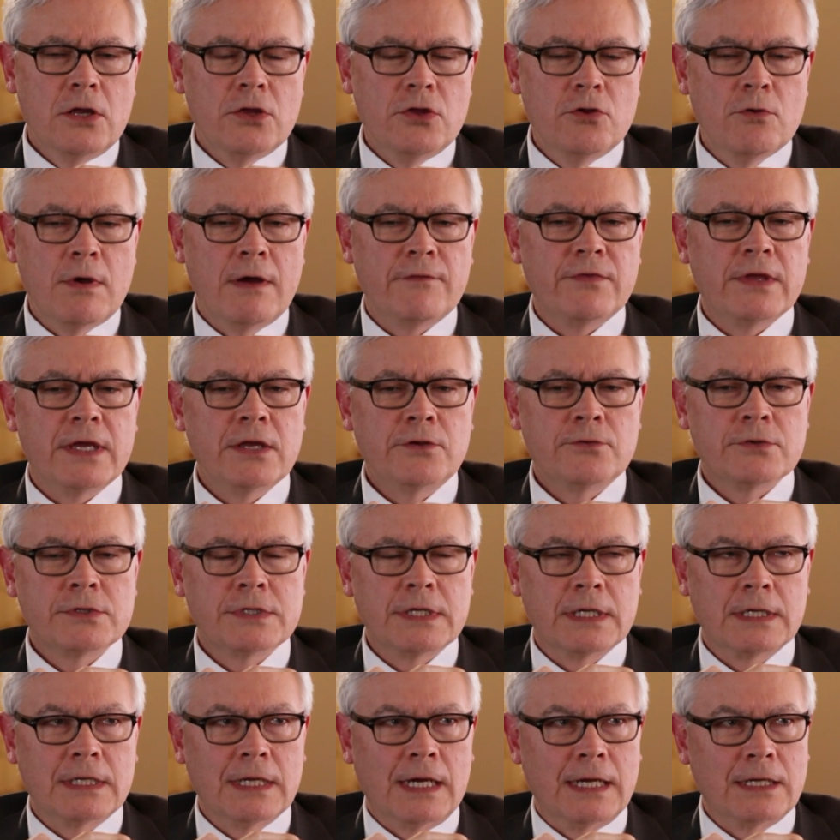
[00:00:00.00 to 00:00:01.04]
You have the
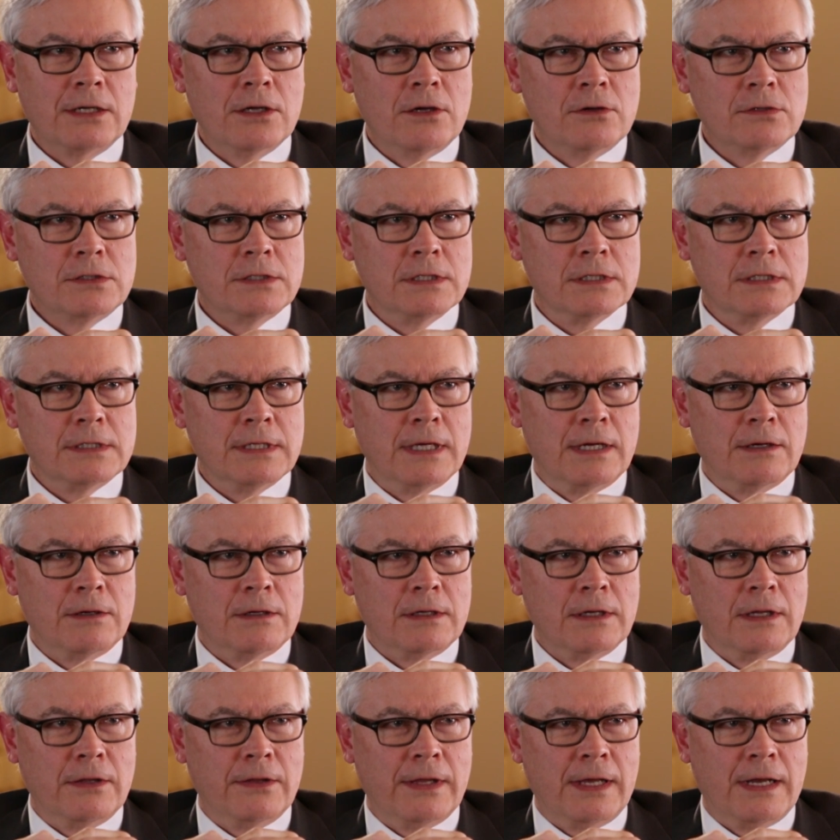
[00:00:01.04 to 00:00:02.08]
interesting diagnosis
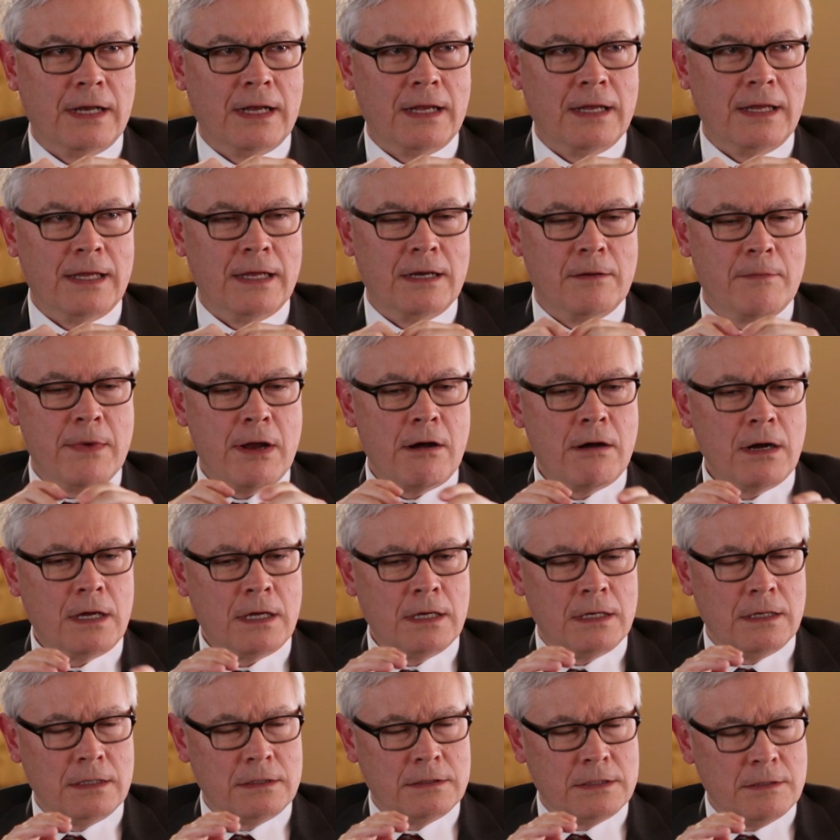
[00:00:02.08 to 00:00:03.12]
that in
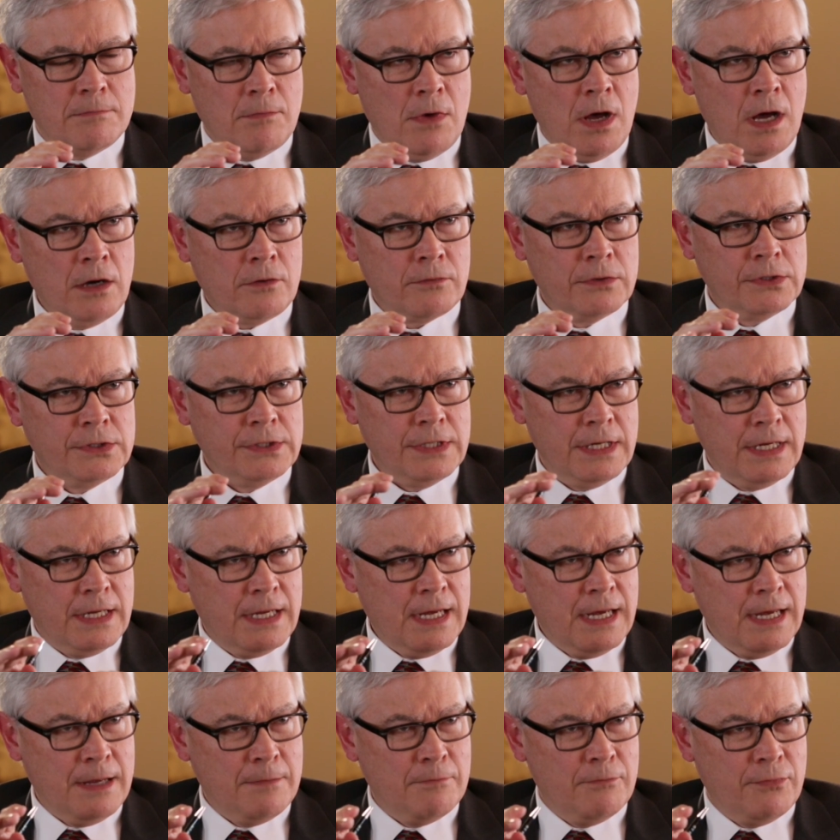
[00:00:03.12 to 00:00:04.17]
America, democracy
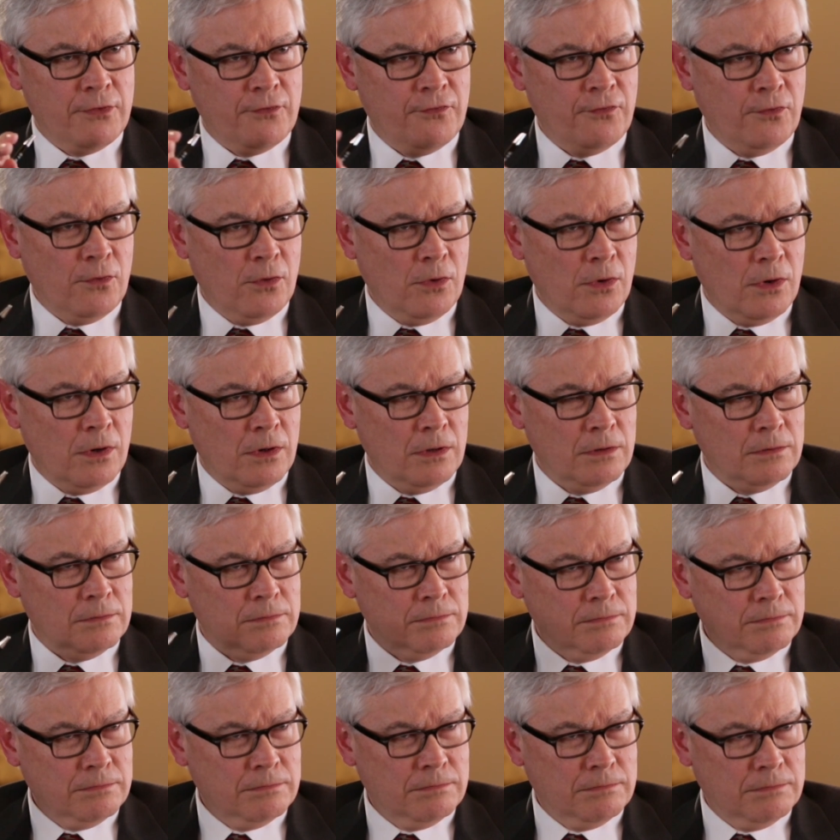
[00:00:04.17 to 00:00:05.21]
came before
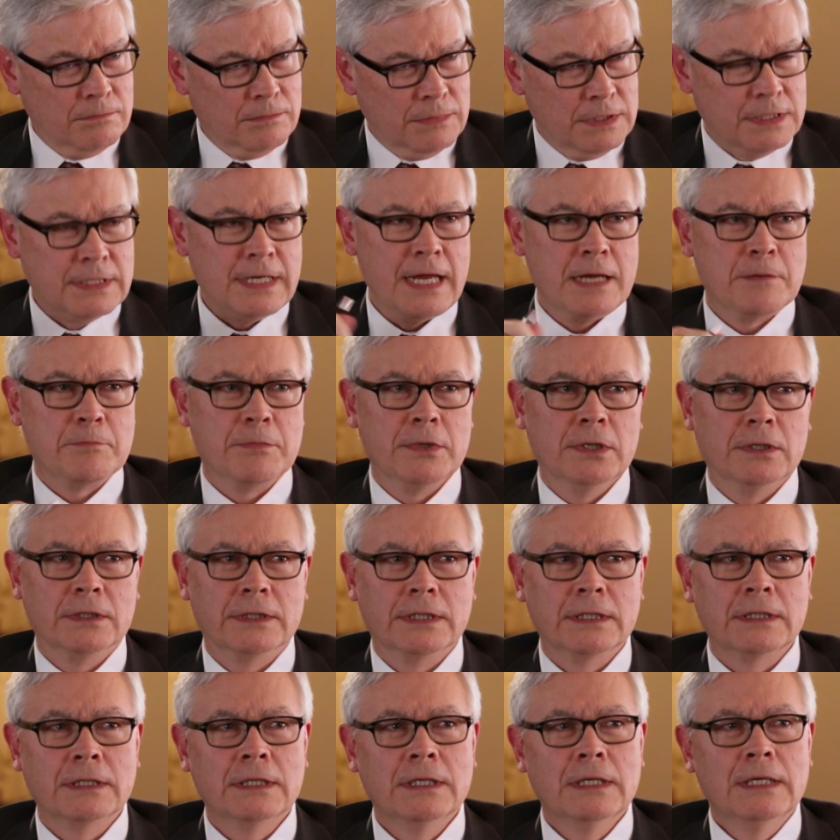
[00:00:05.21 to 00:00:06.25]
state
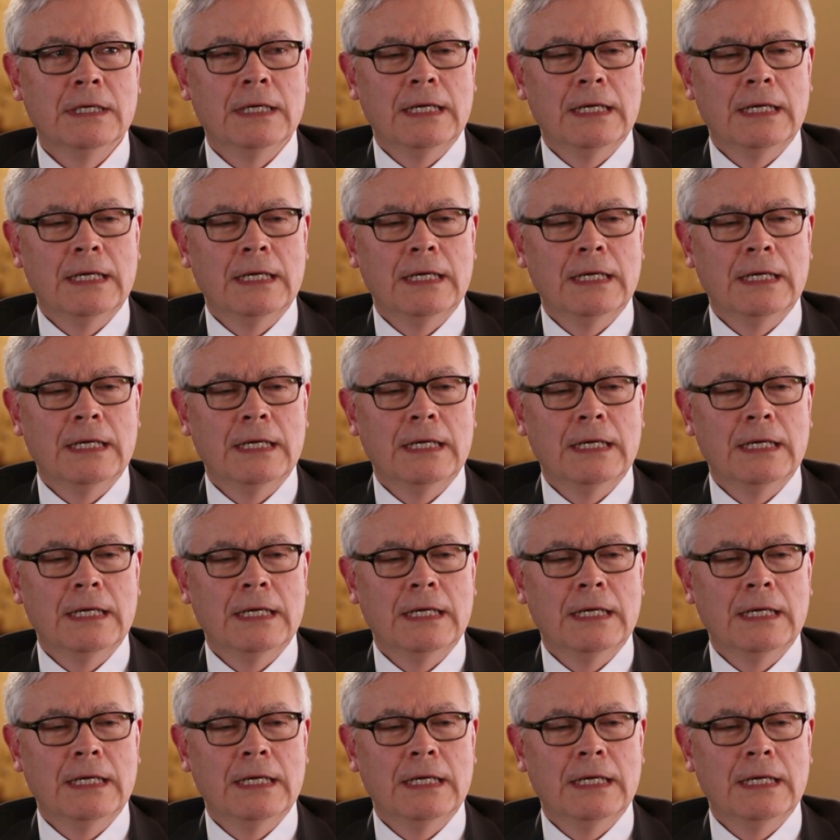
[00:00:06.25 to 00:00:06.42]
building.